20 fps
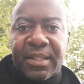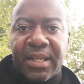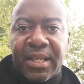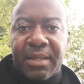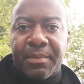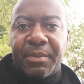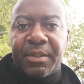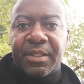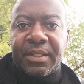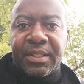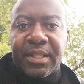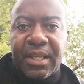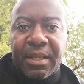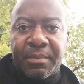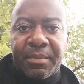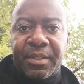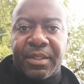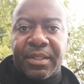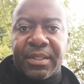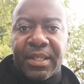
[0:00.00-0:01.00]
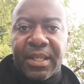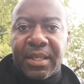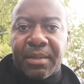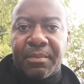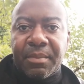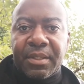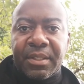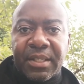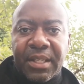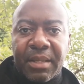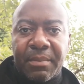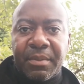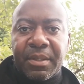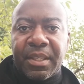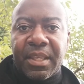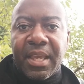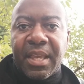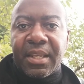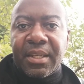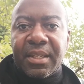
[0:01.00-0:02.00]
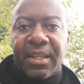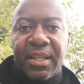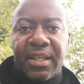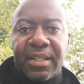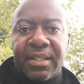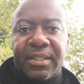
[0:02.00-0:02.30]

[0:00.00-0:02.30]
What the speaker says: time and time and time and time again,